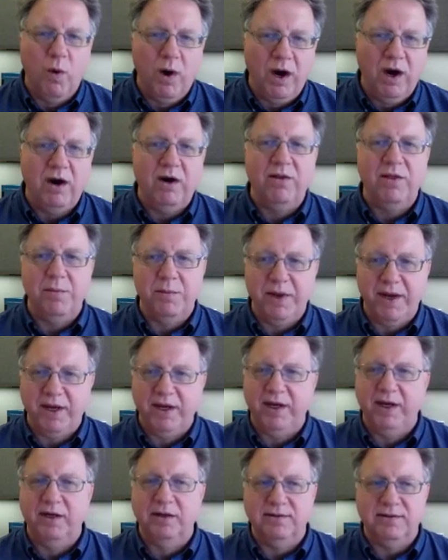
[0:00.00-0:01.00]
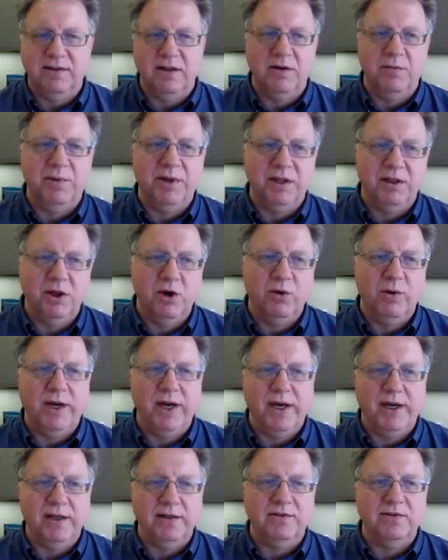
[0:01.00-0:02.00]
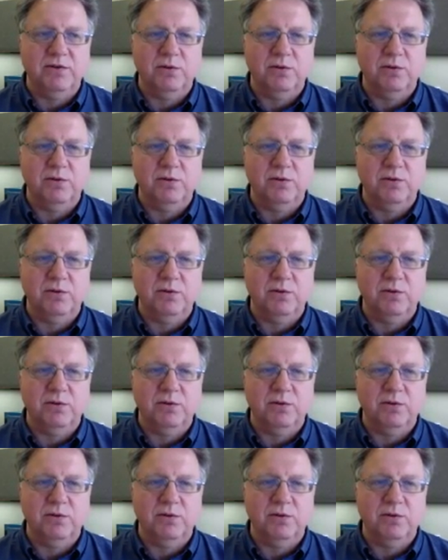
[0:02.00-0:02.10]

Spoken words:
where the meeting is going to be located.